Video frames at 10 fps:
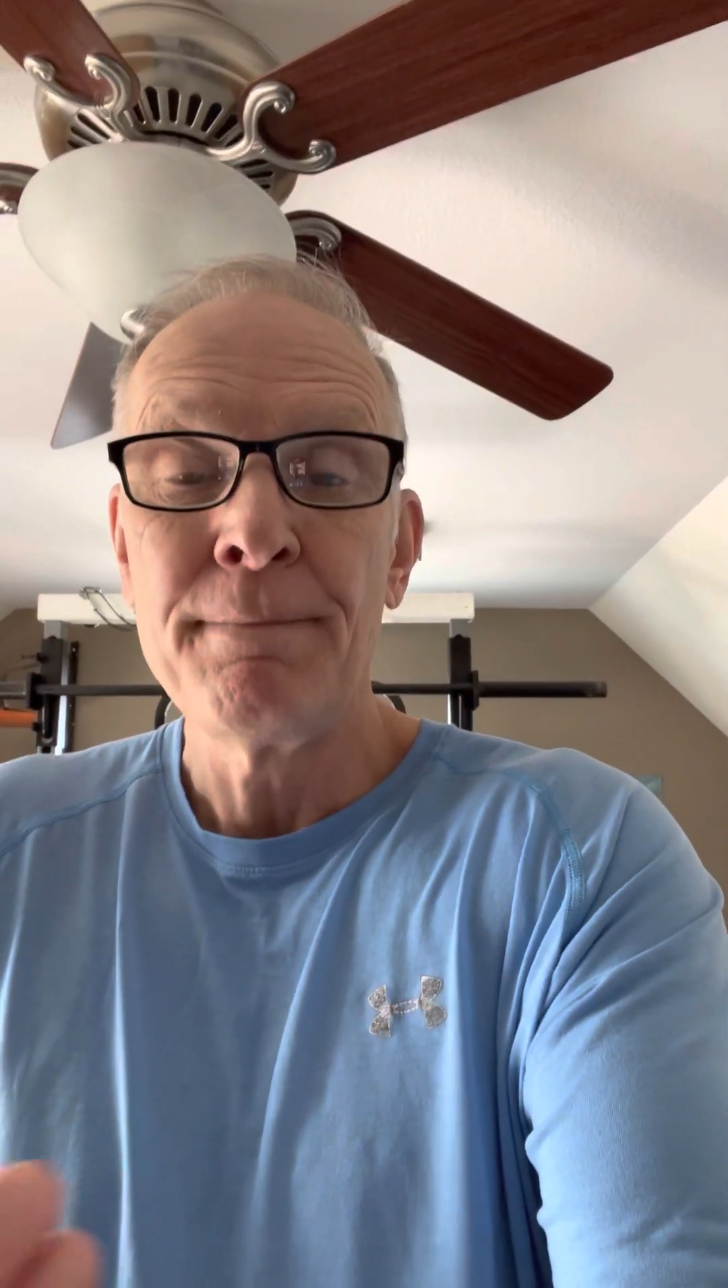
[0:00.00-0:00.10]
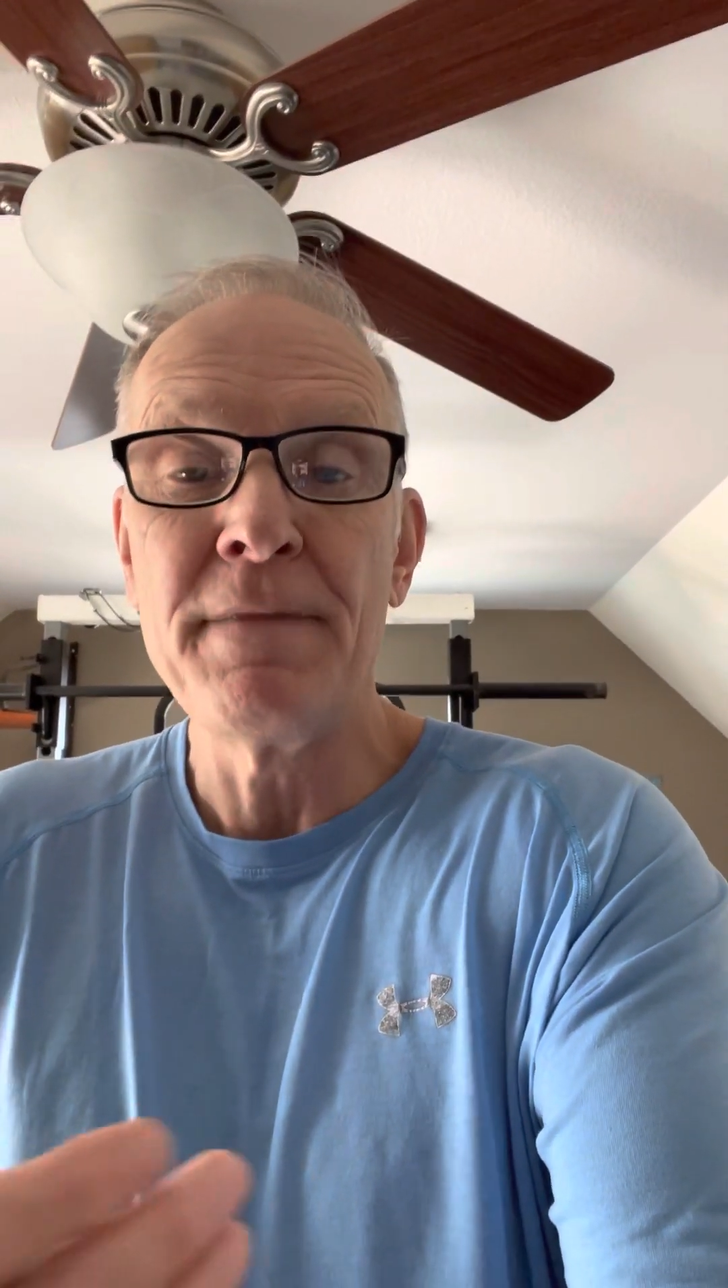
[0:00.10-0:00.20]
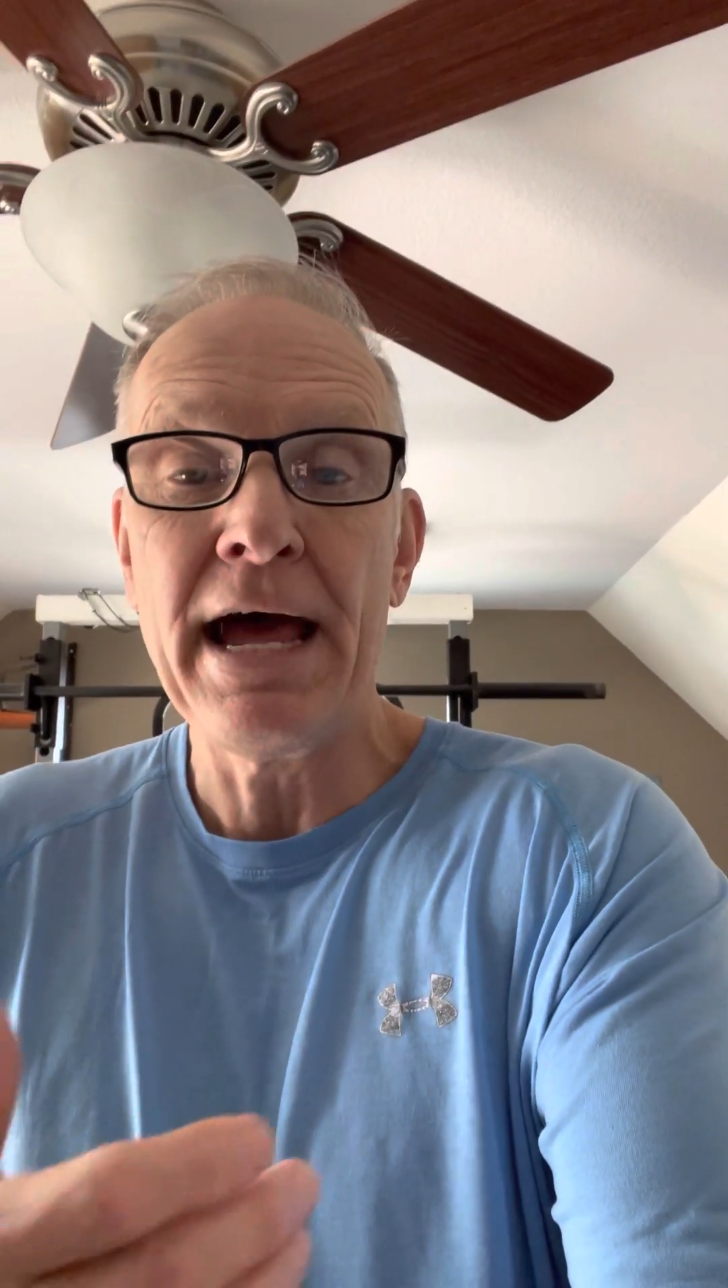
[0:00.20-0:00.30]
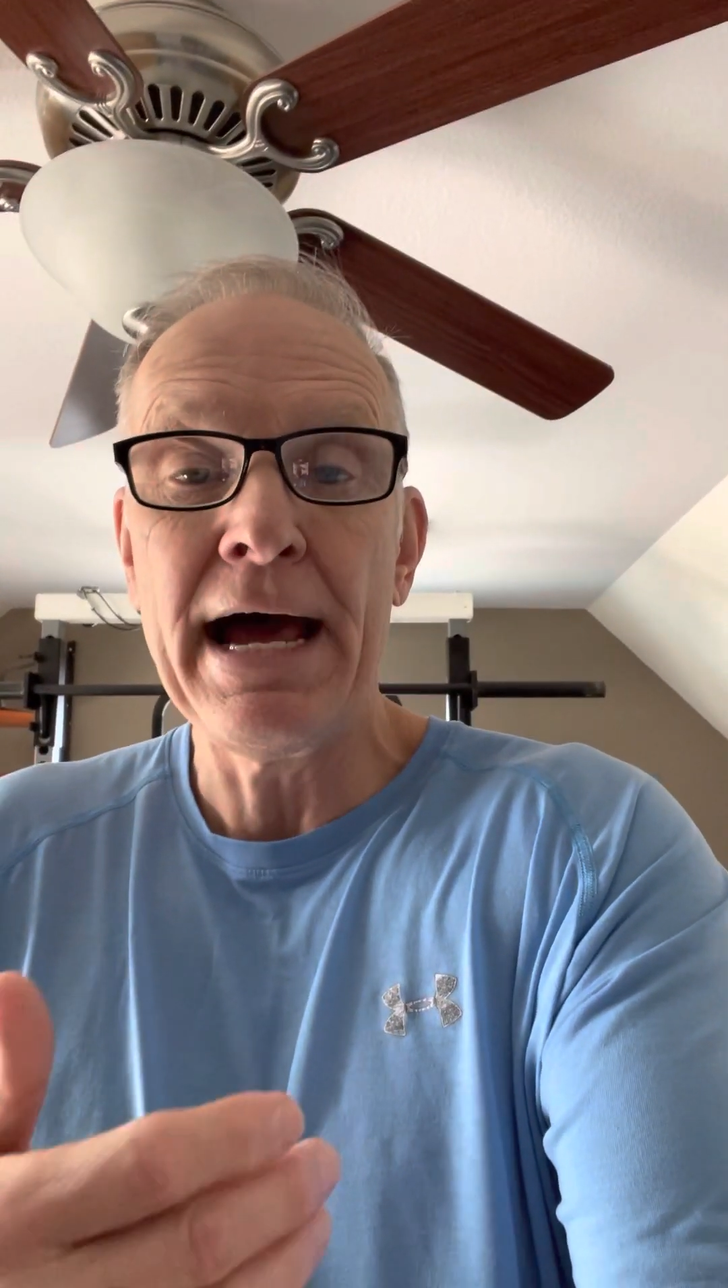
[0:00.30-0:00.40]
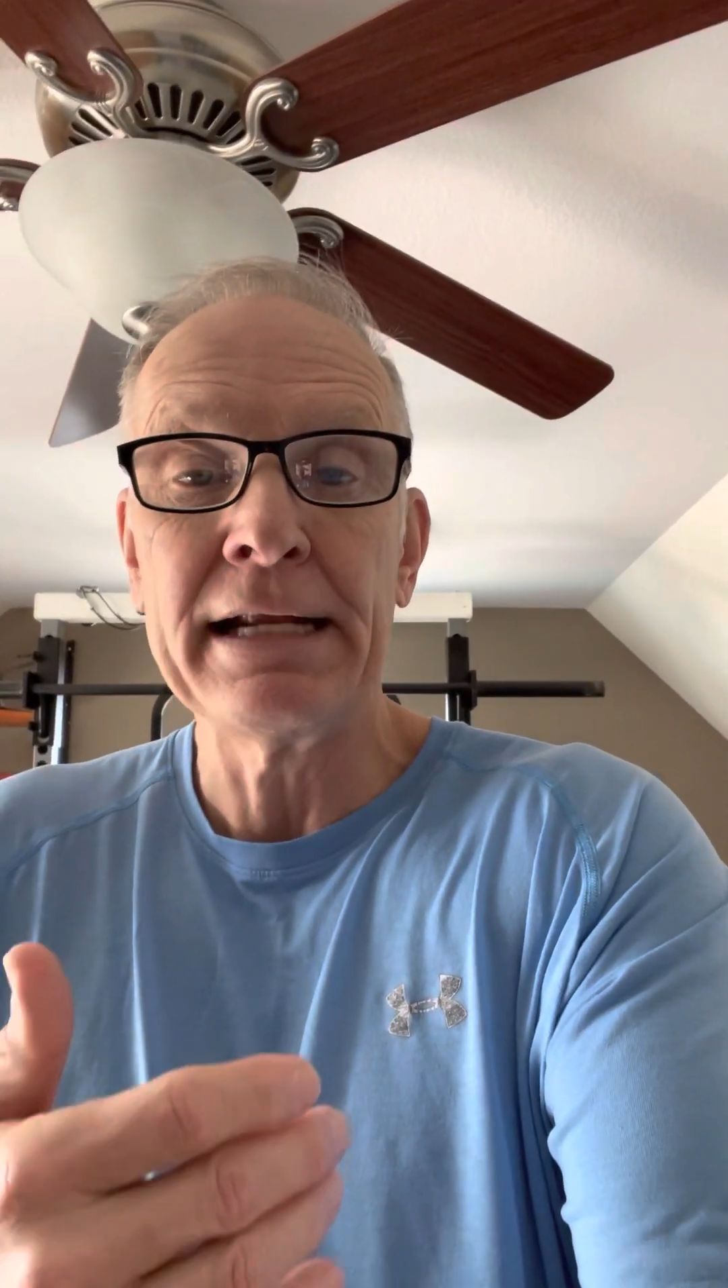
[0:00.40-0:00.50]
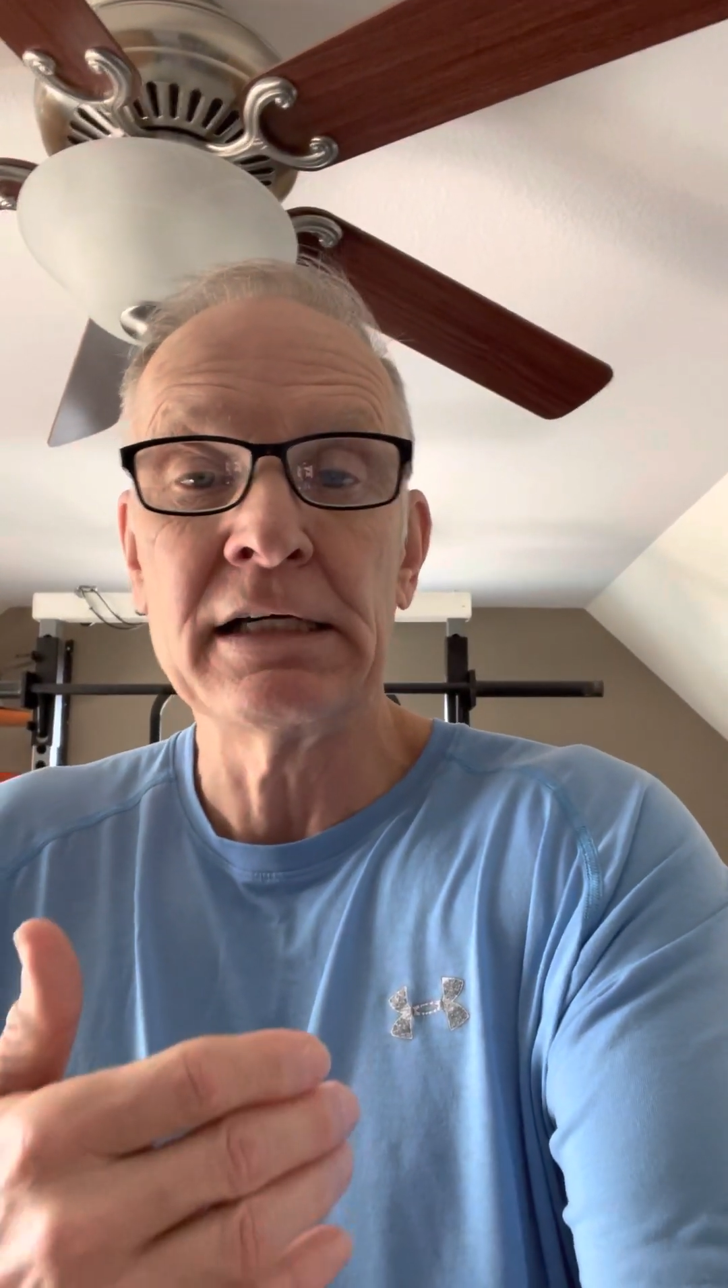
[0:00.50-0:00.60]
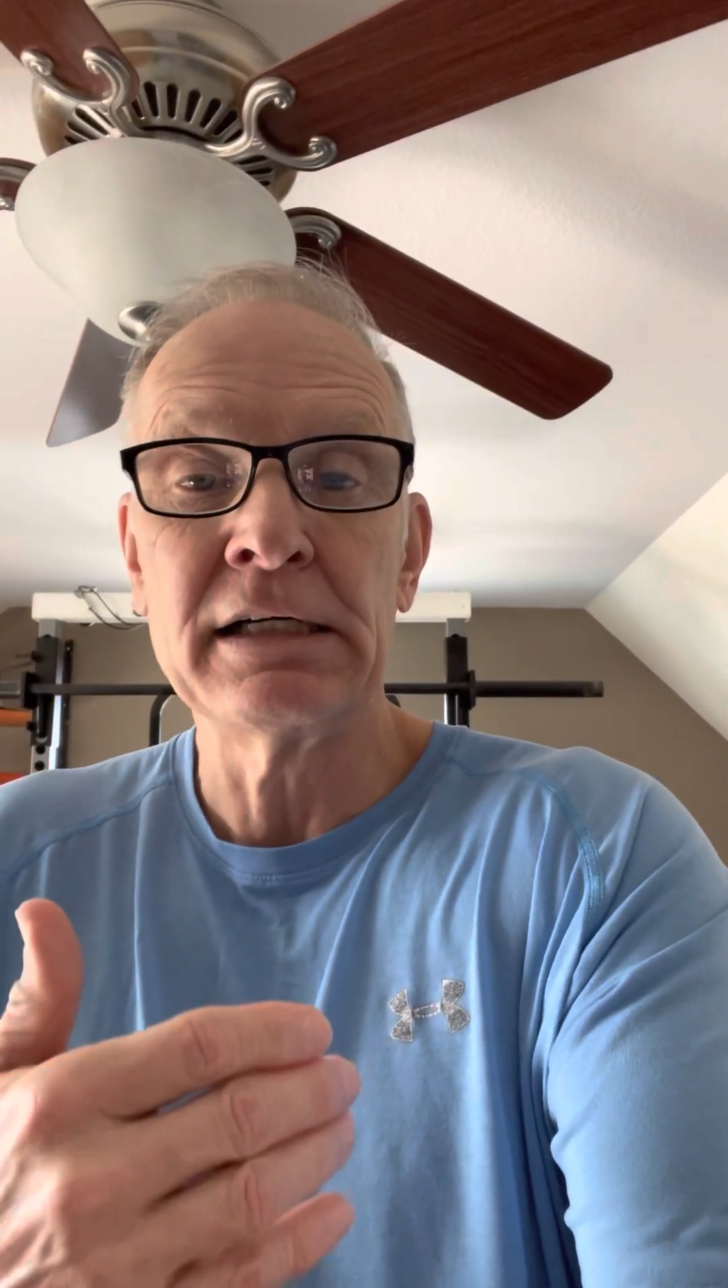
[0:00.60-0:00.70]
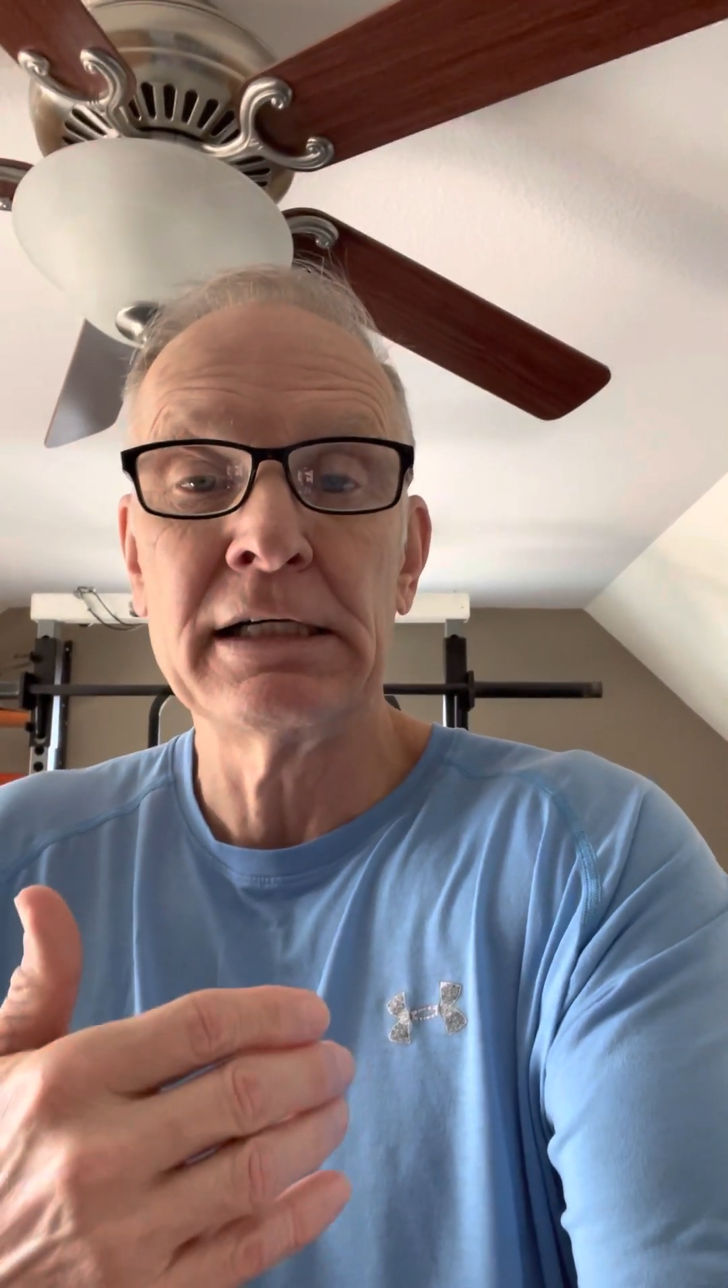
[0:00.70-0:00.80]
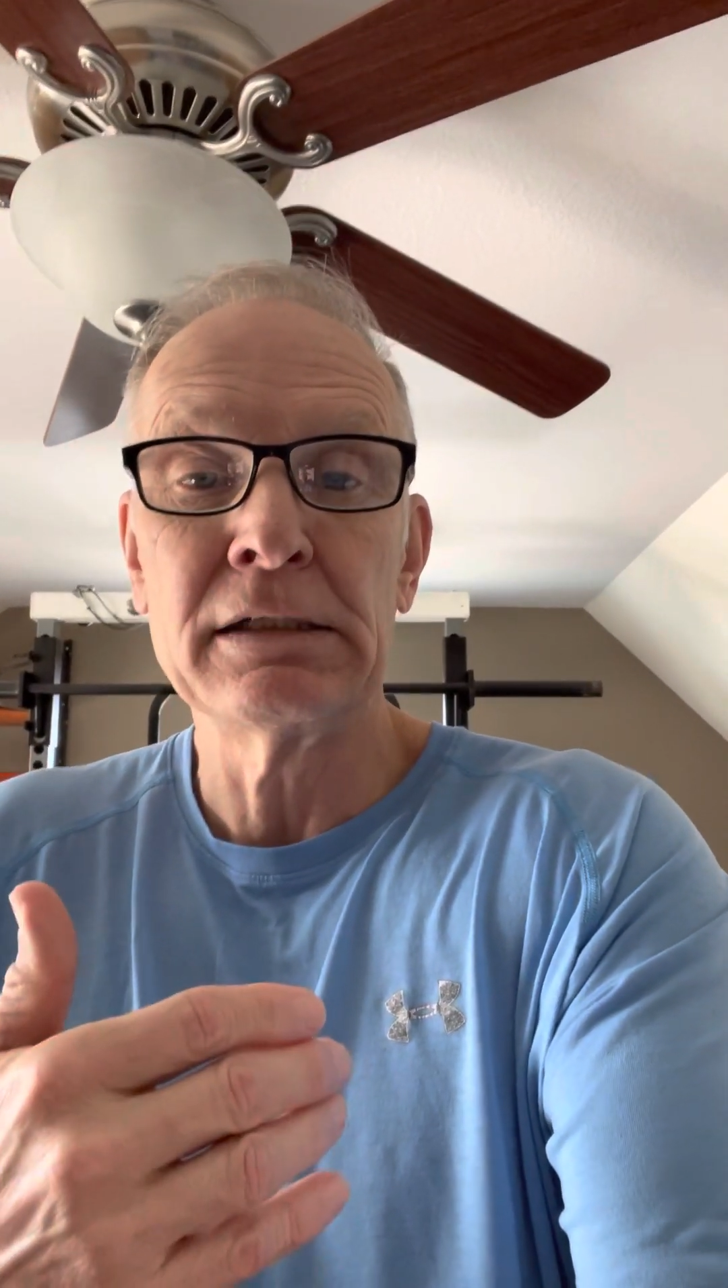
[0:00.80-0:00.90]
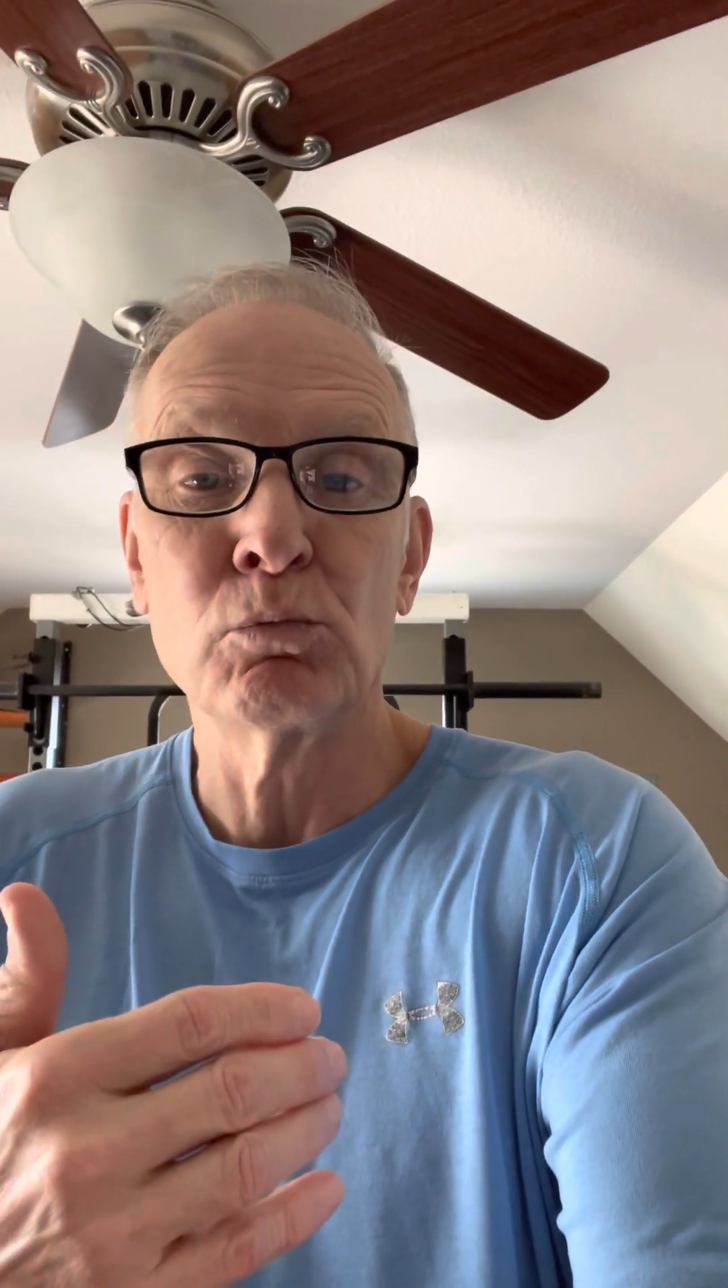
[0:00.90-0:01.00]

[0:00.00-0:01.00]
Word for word: that uh,